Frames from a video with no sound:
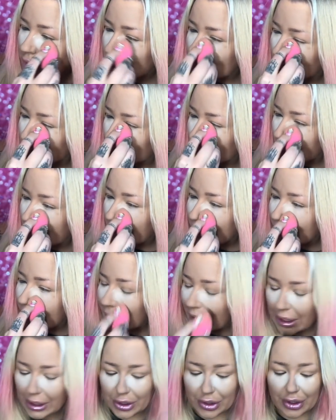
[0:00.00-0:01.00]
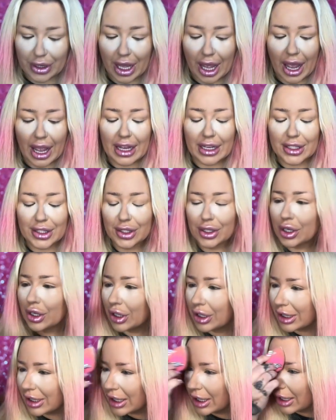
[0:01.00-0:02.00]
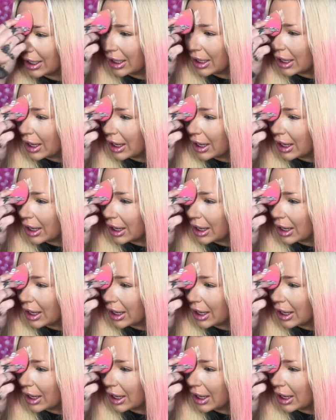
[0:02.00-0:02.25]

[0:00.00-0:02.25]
So really get it under the eyes good.